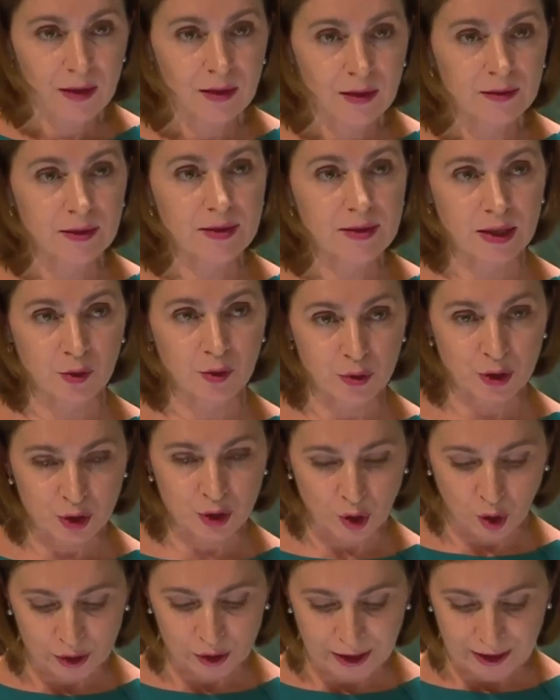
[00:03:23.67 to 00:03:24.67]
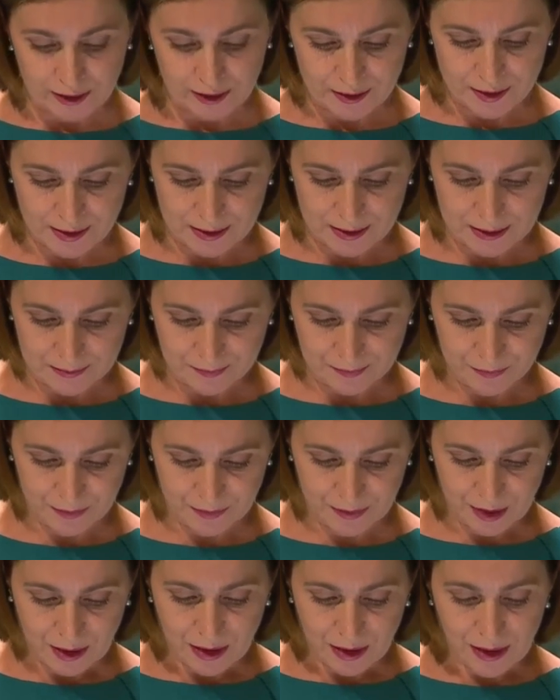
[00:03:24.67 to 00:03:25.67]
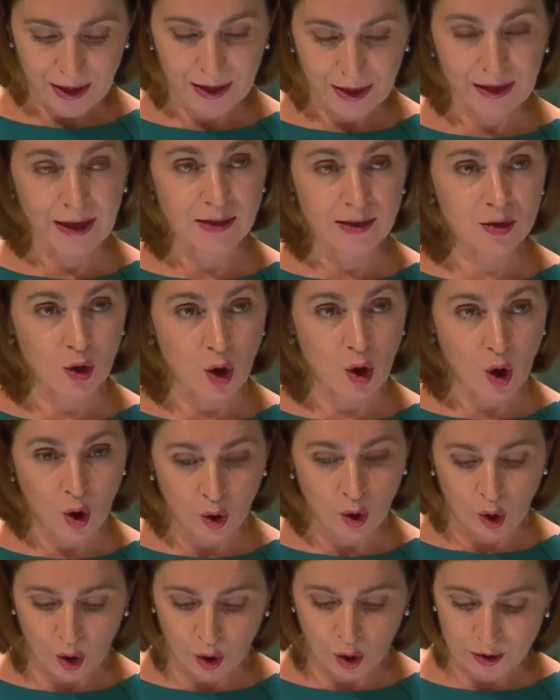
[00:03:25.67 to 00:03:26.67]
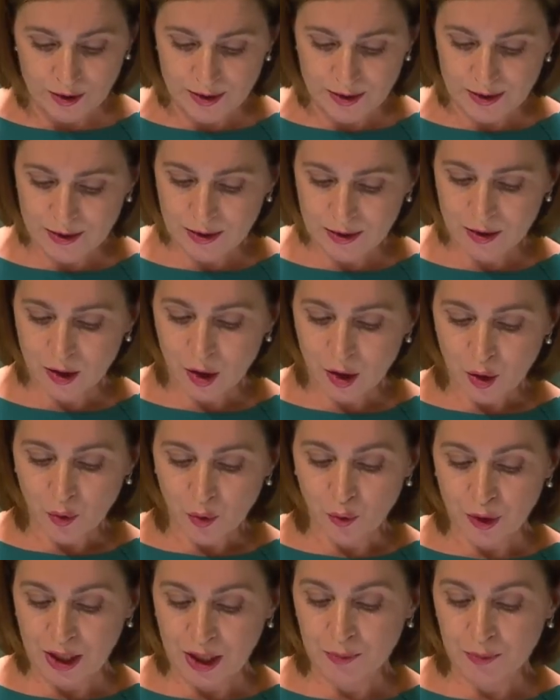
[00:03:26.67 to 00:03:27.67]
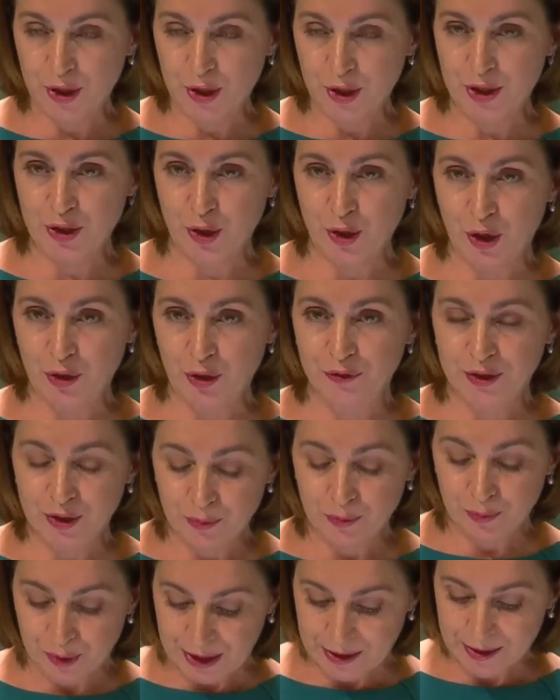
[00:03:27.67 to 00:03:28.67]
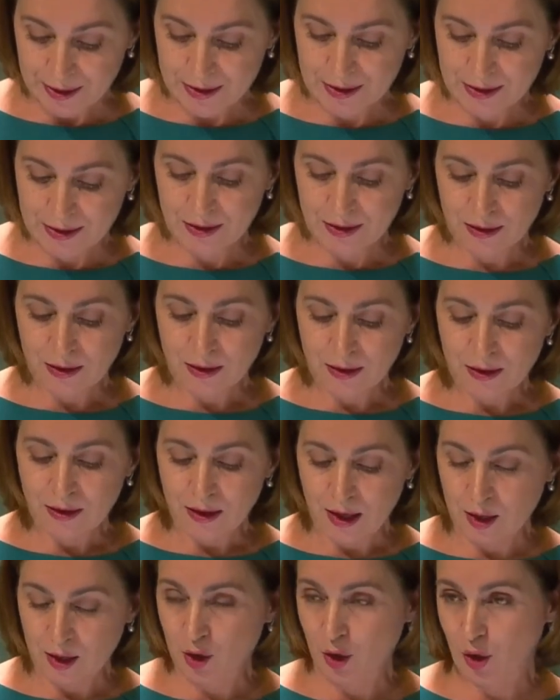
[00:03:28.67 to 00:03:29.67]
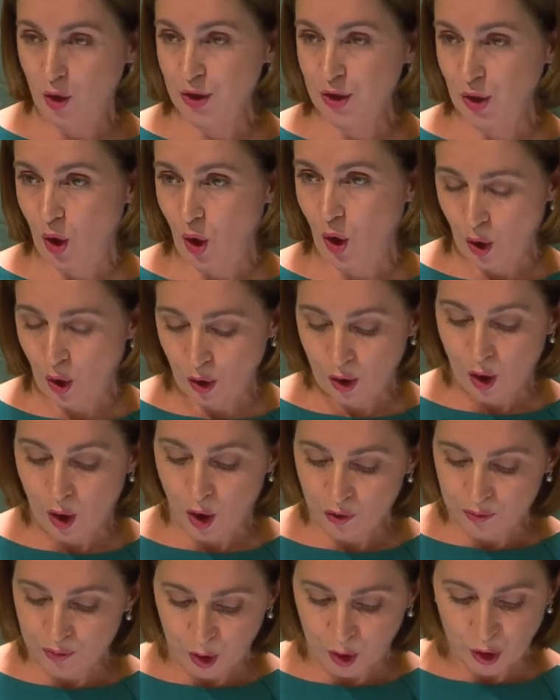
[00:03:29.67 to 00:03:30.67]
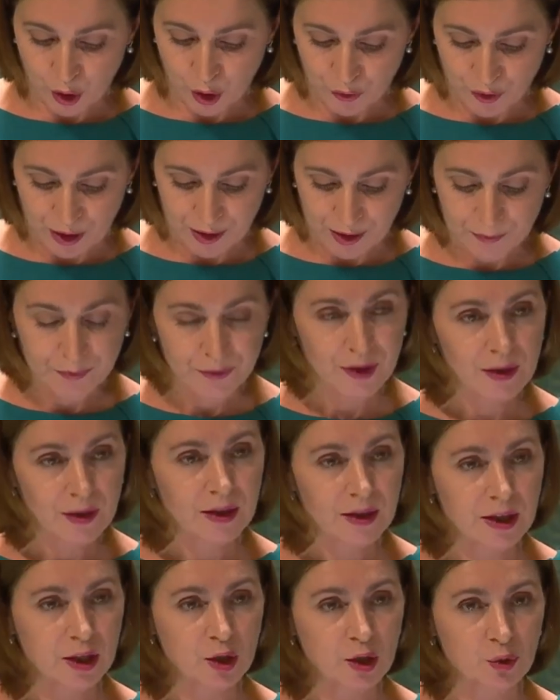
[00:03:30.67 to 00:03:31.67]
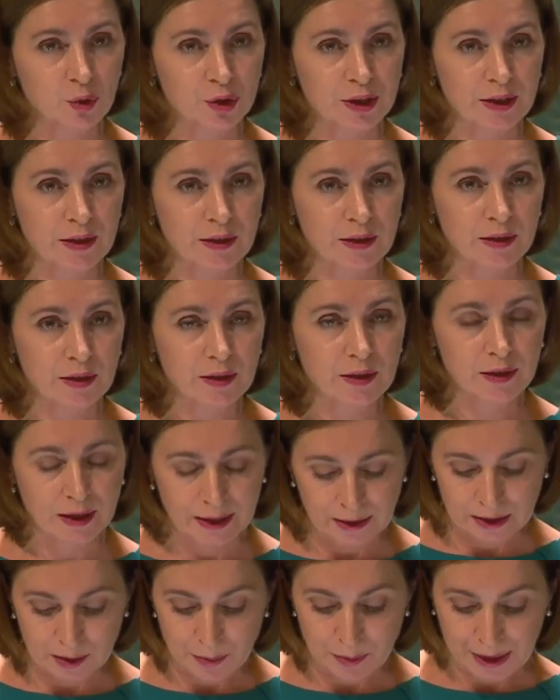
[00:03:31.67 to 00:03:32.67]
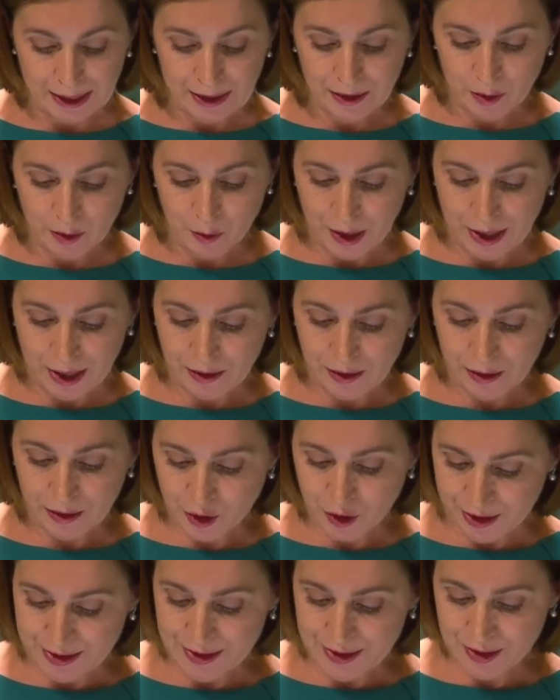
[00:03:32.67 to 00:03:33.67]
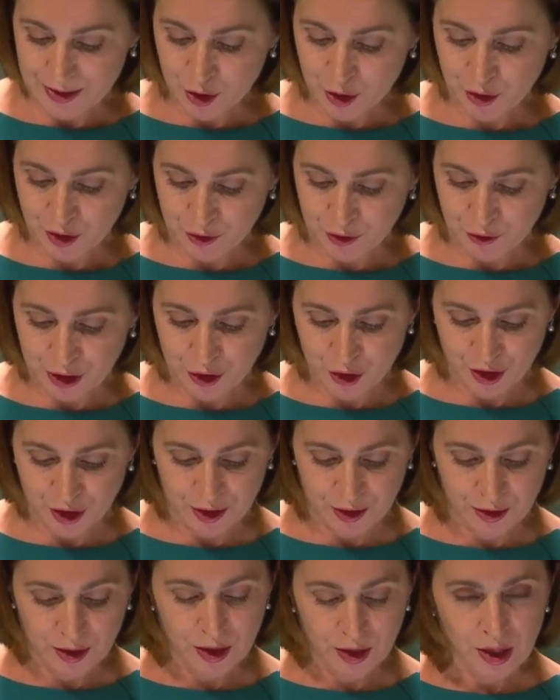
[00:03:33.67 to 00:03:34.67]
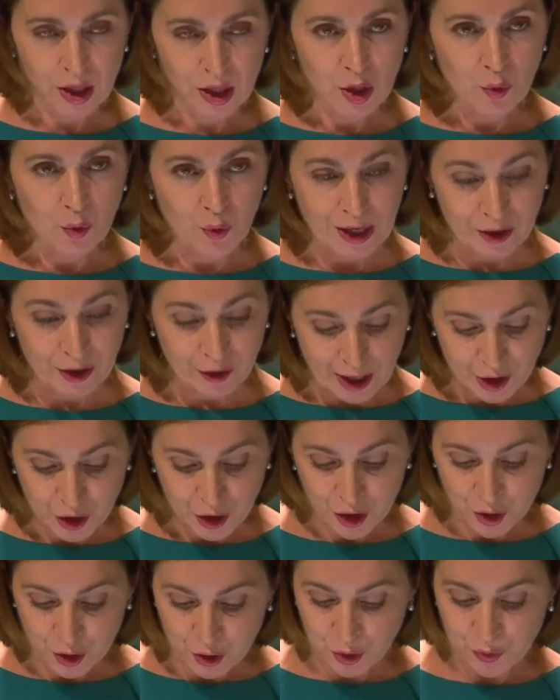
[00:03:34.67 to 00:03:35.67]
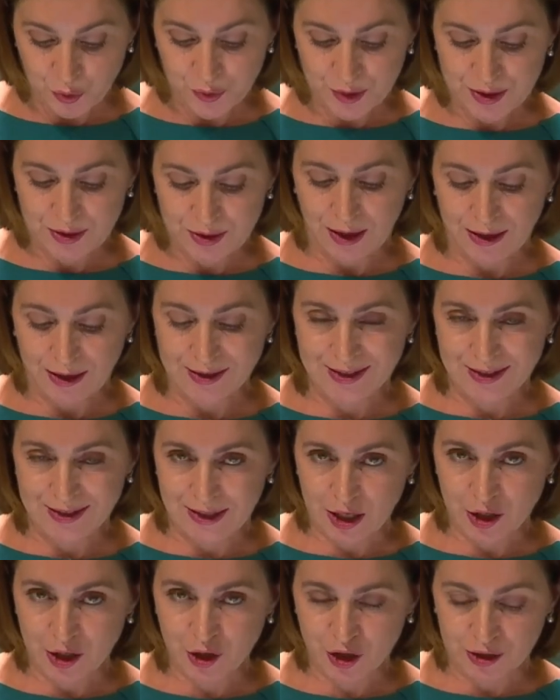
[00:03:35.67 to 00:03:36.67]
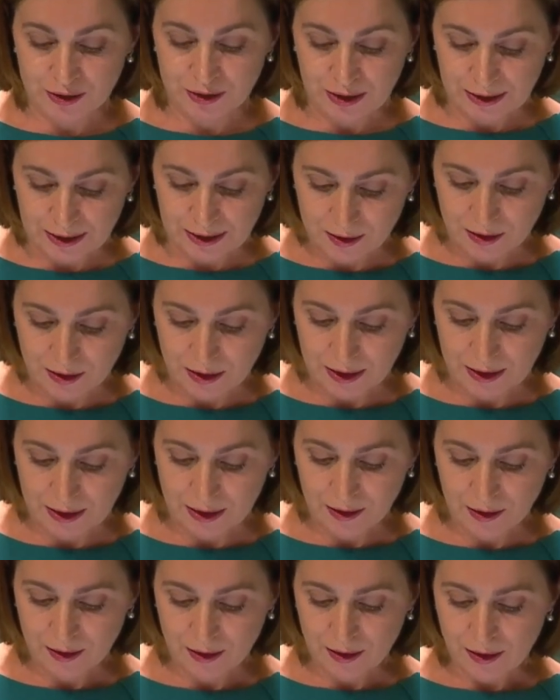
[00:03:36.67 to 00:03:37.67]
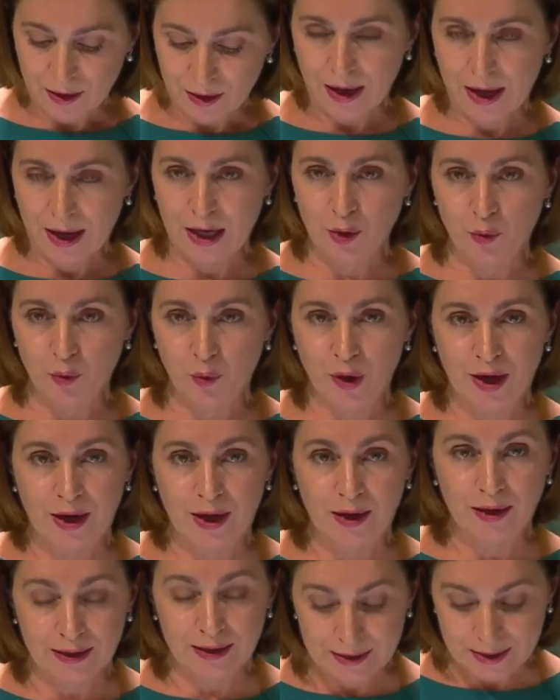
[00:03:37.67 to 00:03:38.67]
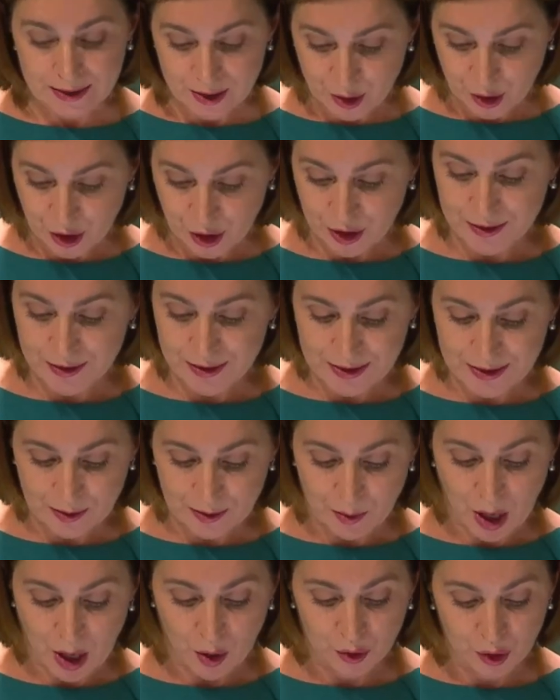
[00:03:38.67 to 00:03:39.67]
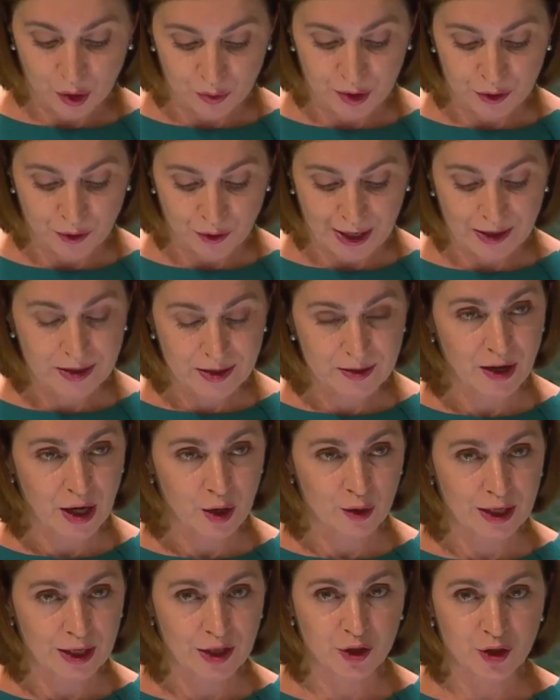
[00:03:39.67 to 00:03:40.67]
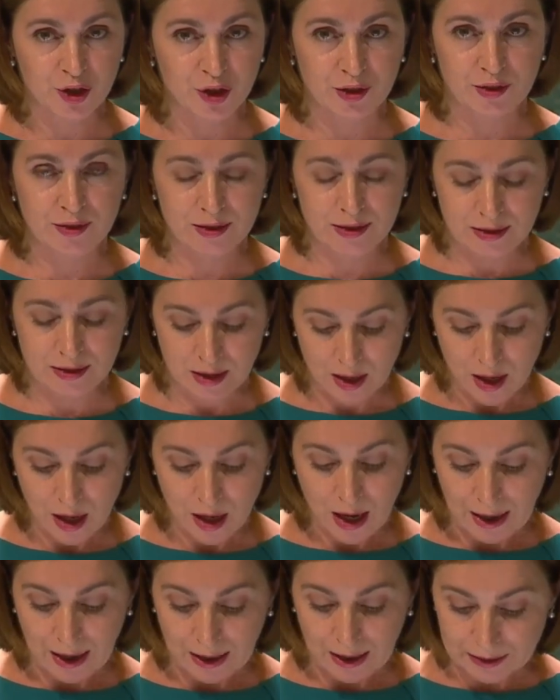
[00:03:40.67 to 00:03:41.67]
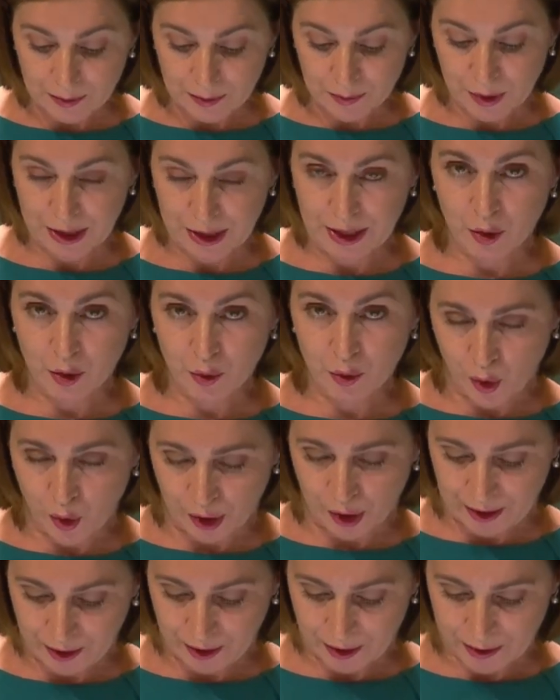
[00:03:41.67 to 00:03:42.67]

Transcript: Distinguished audience, against all odds, we preserved peace across all of Moldova, including in the breakaway Transnistria region, where Russian troops are stationed illegally and where concerns about human rights violations are deeply worrying.